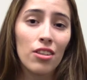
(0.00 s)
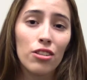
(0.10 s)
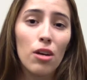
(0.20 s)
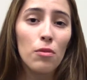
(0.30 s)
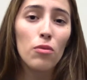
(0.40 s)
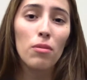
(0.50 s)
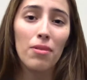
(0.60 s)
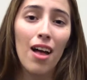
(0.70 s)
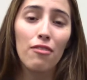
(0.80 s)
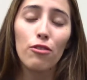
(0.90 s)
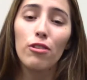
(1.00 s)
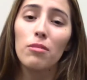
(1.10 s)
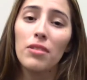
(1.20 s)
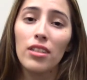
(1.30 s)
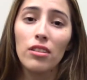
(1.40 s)
number one
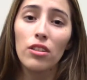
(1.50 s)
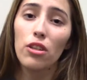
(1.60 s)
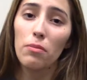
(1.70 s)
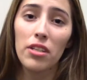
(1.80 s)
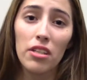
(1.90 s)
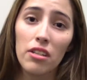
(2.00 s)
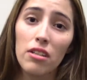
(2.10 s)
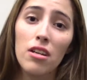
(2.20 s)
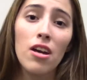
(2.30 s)
platform is the media.